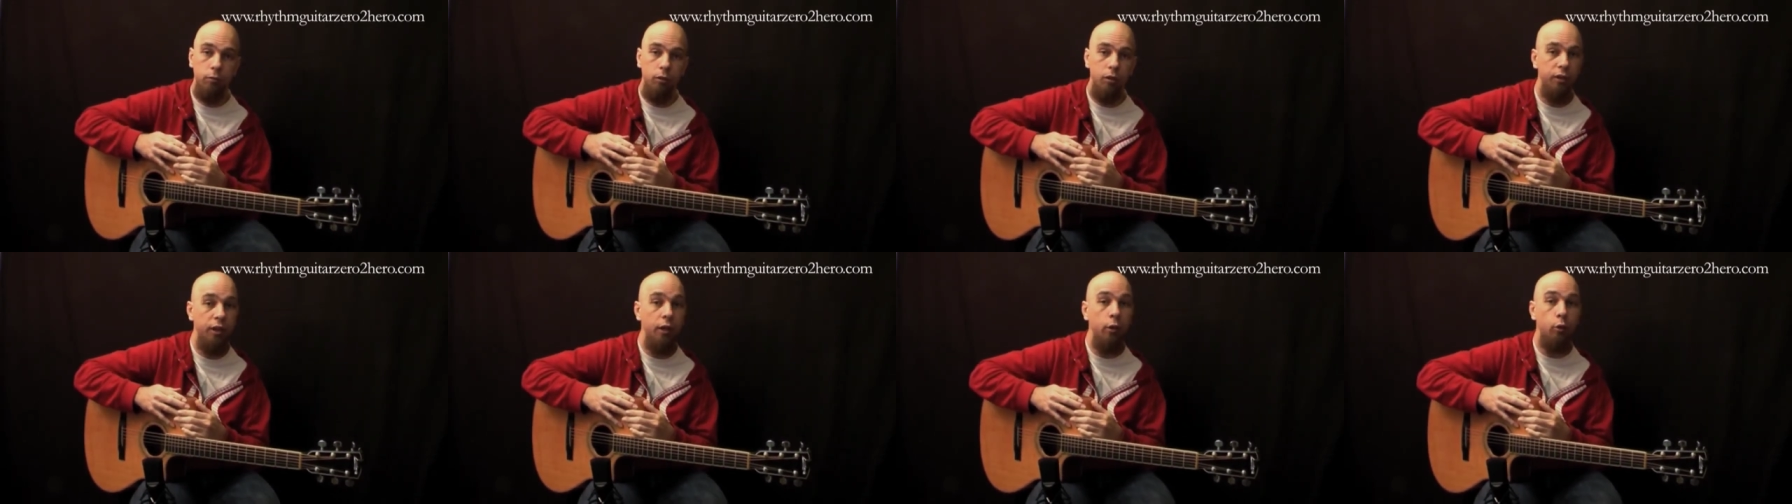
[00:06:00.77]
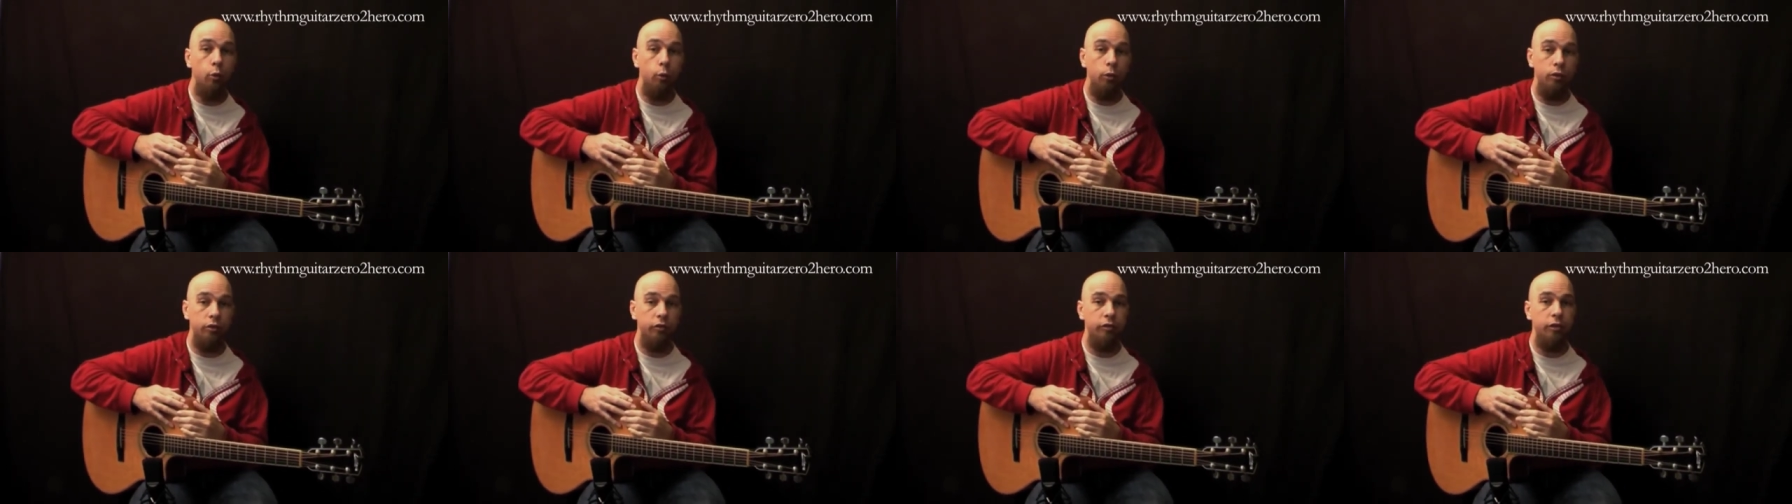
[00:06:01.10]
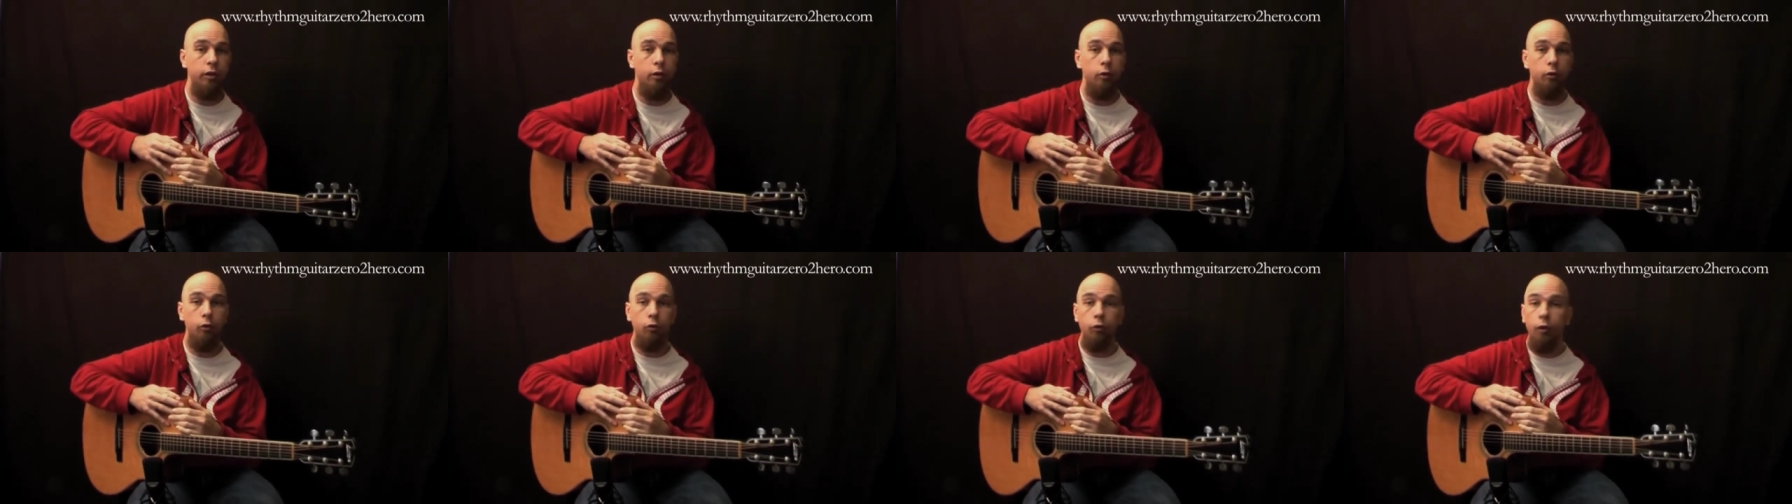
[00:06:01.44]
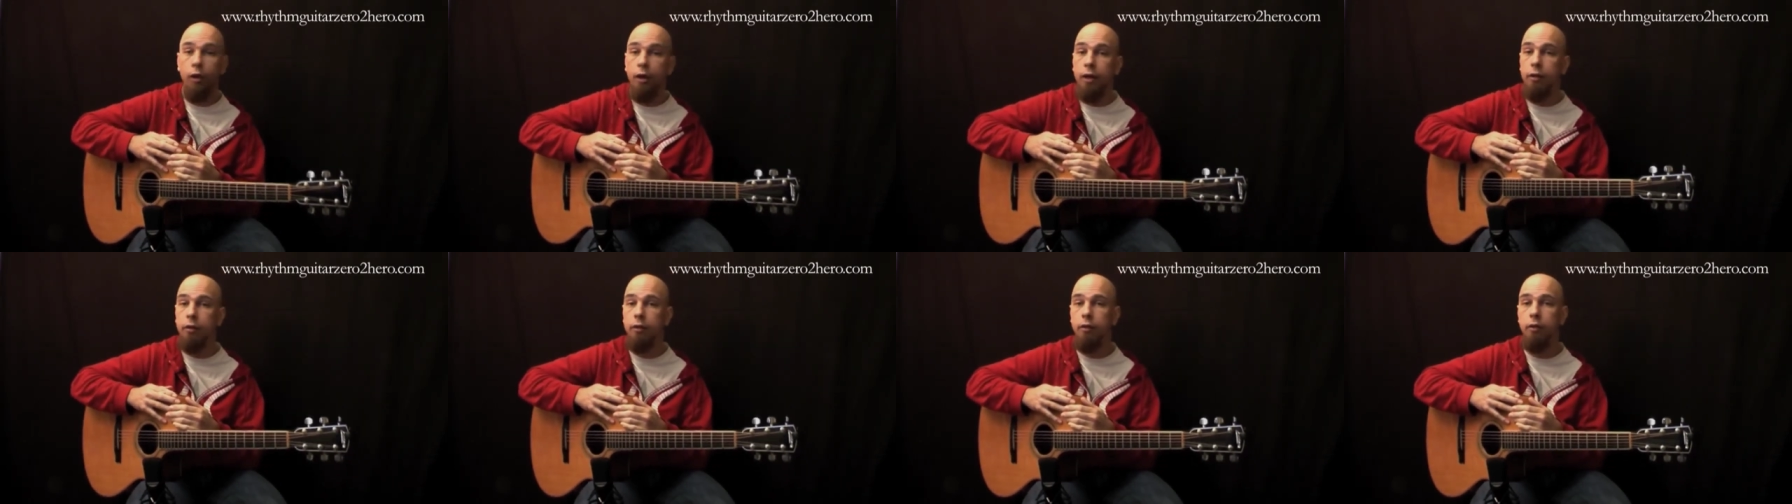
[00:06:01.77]
They always sound
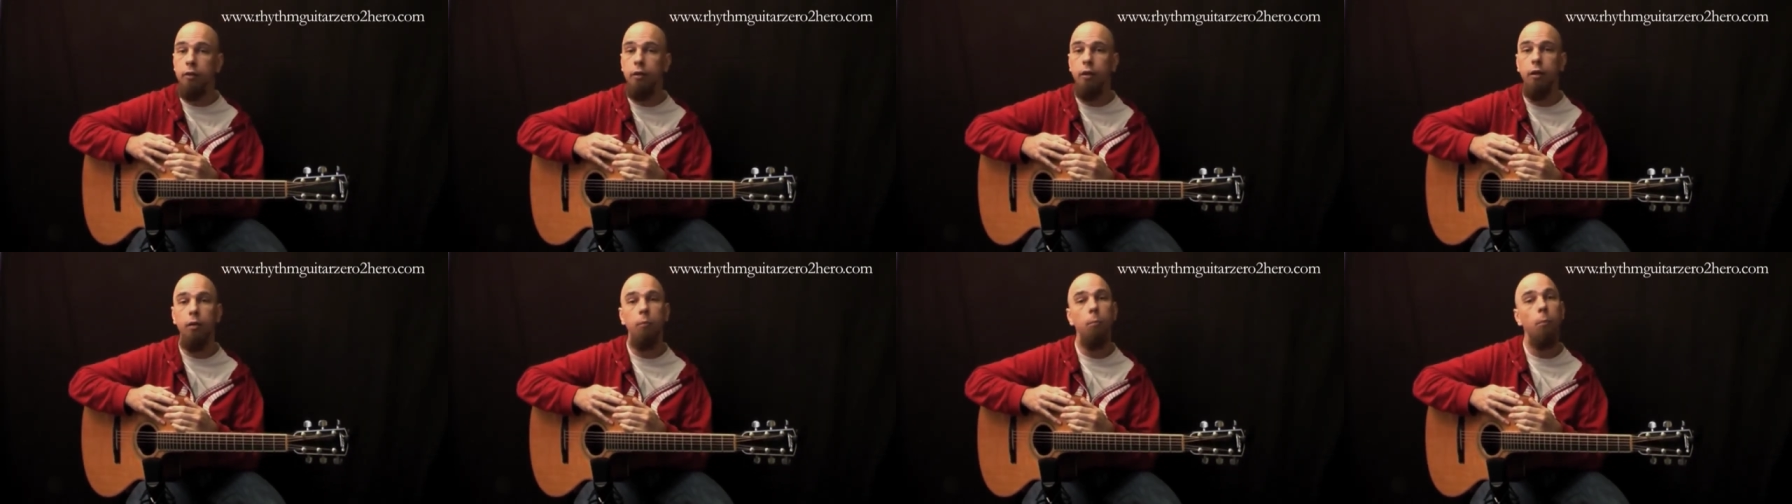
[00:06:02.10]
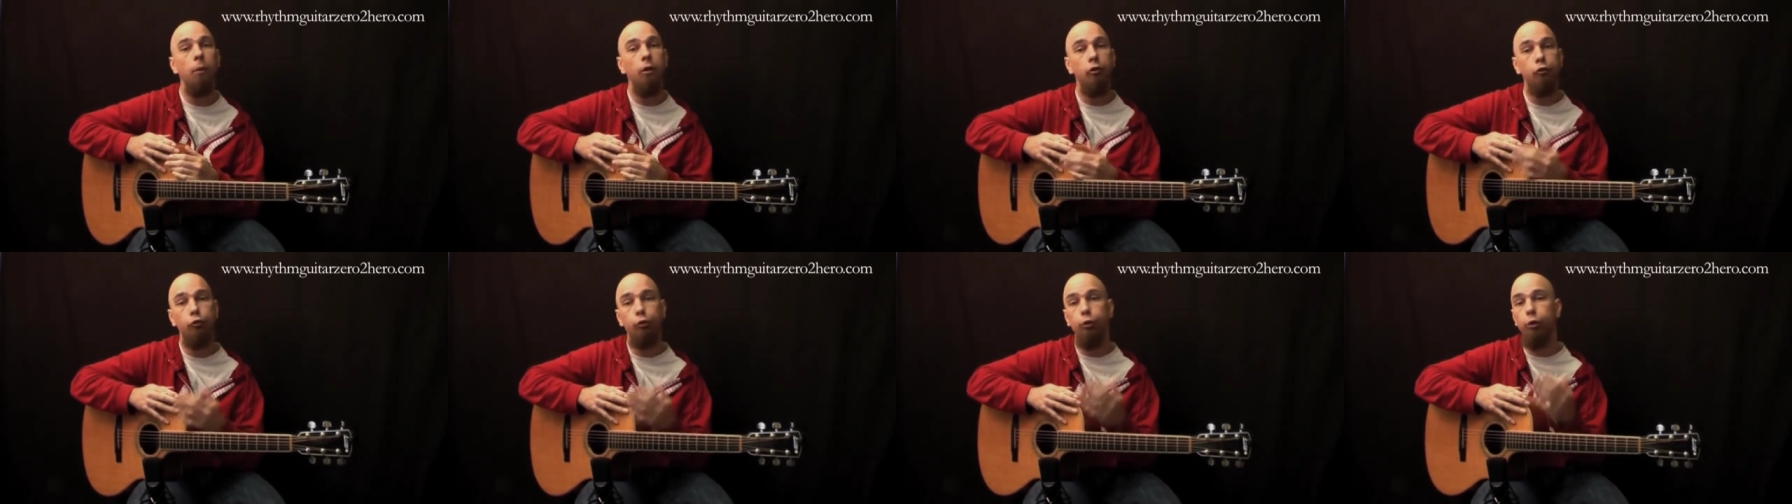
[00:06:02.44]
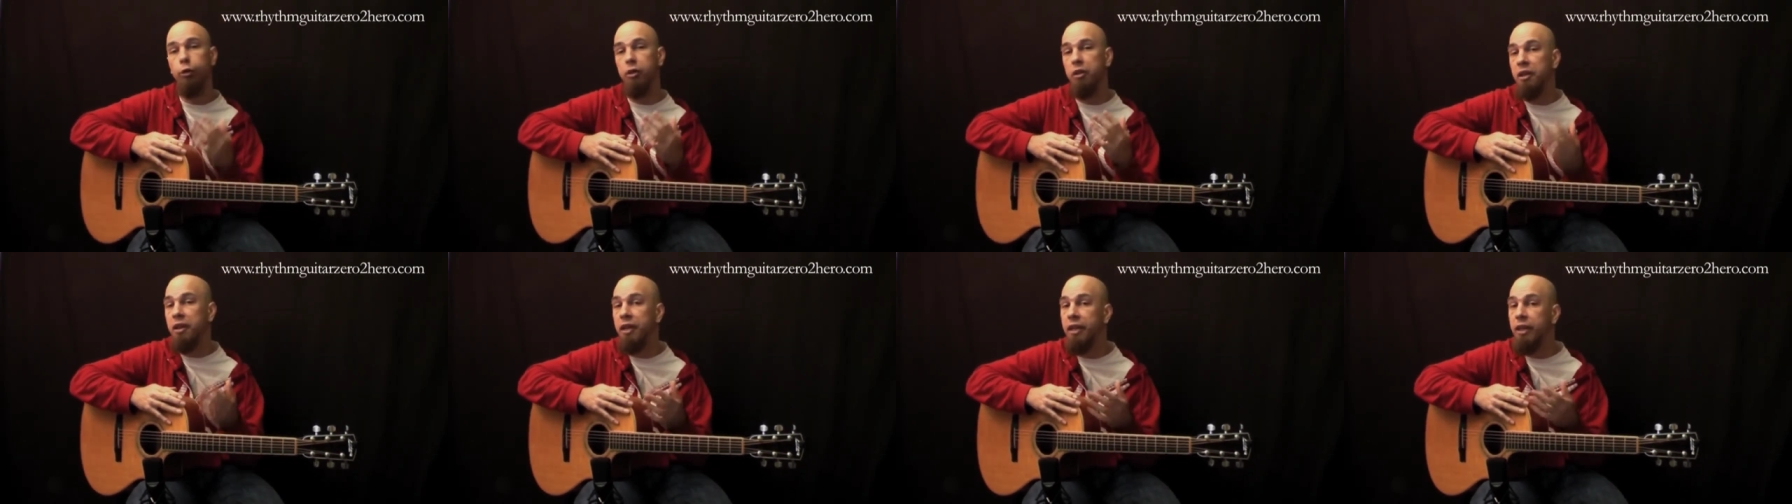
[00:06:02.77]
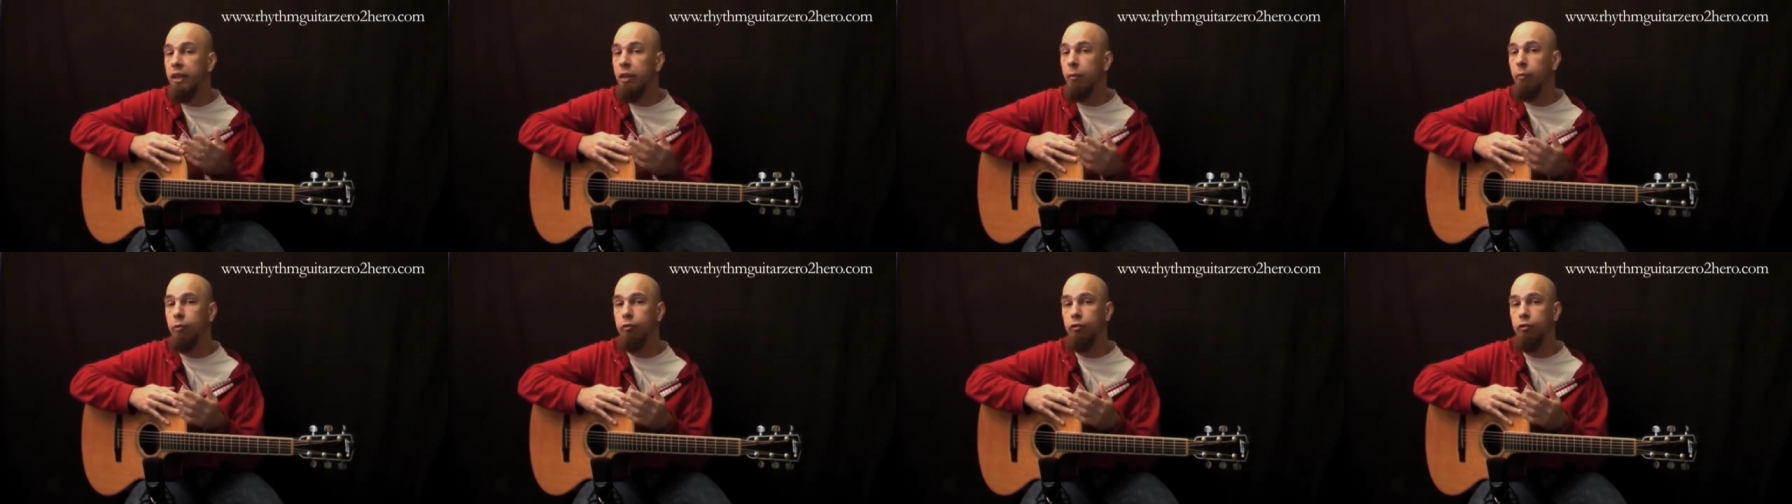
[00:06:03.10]
great. Make sure you clean them